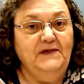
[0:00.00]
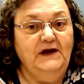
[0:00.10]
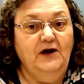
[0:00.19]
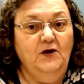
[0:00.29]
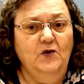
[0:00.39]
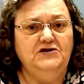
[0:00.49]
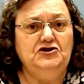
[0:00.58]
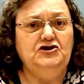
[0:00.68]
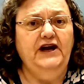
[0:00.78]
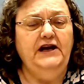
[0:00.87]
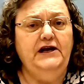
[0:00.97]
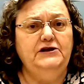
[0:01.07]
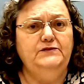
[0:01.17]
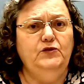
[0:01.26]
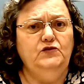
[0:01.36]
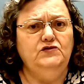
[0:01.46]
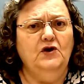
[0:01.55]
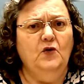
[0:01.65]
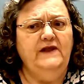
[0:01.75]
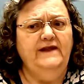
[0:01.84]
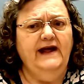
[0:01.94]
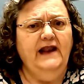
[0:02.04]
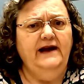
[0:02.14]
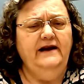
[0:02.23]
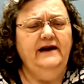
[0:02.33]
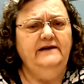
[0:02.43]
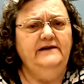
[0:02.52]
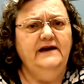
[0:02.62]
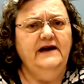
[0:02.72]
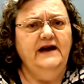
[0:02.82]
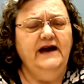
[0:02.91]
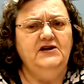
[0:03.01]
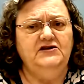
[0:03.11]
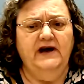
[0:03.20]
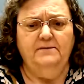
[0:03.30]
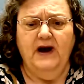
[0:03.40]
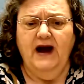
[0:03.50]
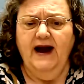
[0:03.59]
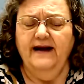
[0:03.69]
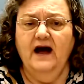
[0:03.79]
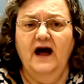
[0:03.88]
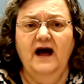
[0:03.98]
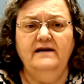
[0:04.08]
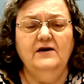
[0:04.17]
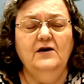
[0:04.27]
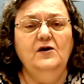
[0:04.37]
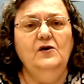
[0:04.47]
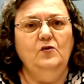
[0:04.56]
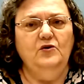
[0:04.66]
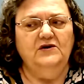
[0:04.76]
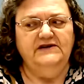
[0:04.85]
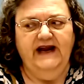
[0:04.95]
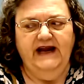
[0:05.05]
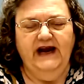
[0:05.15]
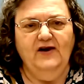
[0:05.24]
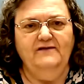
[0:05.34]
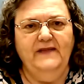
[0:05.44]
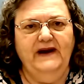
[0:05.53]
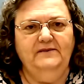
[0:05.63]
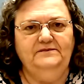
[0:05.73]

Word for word: He wasn't shaking in his boots going in that lion den. He said, My God will take care of me.